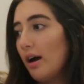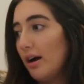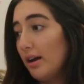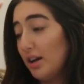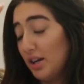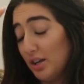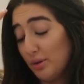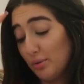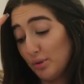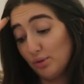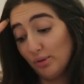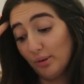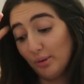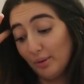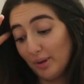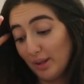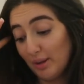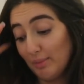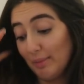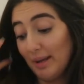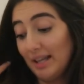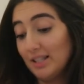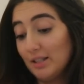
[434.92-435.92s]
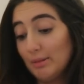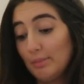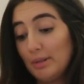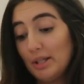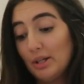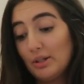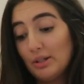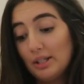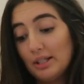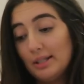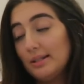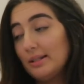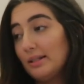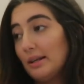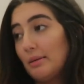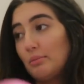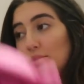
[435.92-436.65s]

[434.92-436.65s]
I don't know what's wrong with me, to be honest.